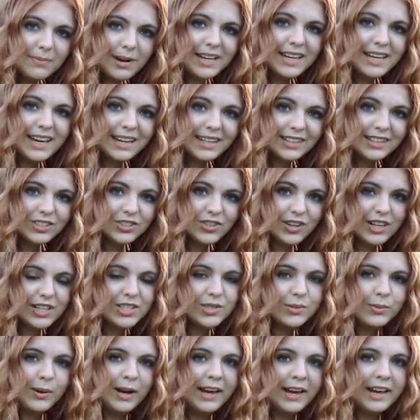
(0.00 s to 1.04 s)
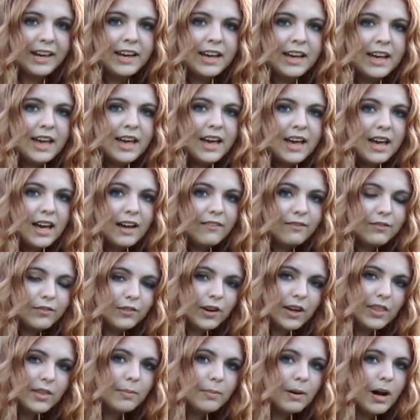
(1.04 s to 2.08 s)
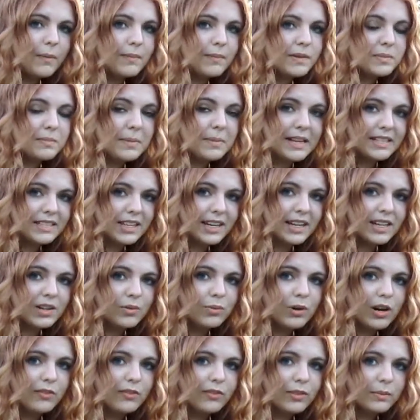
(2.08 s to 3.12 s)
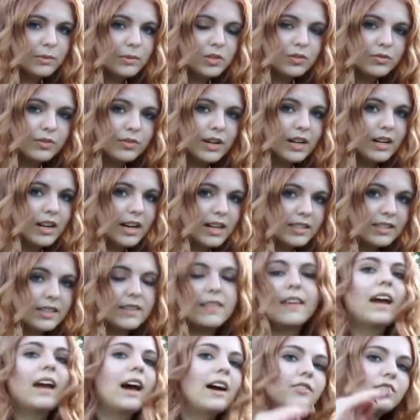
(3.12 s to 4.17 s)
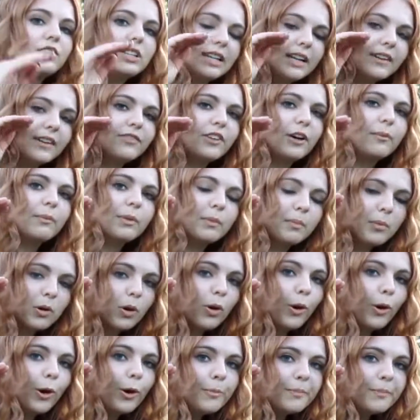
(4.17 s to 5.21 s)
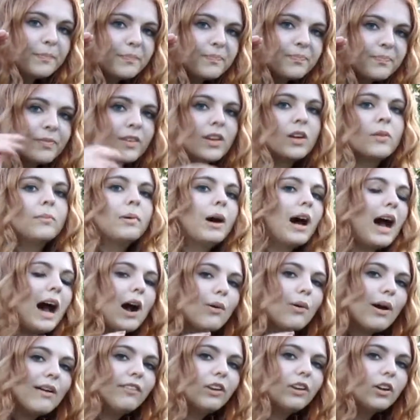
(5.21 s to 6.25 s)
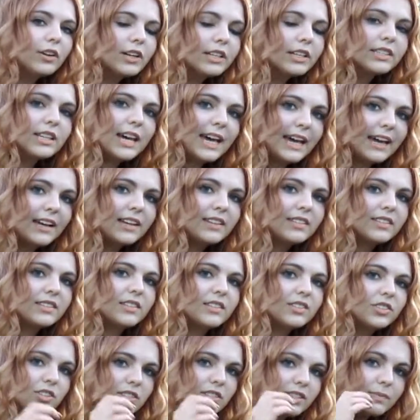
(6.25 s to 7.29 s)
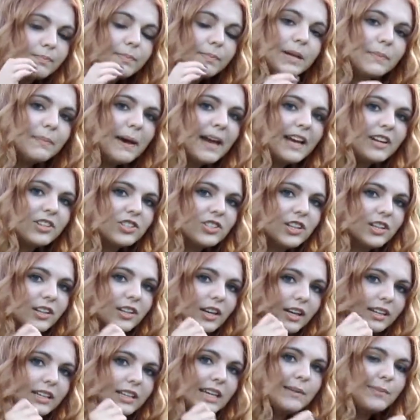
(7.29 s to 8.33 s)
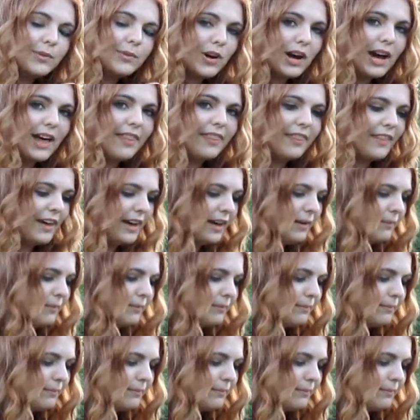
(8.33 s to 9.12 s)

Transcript: might get it straight away, and for other pups it may take a while for them to realise that they have to lift up the paw, but however long it takes, just be patient and keep your hand there.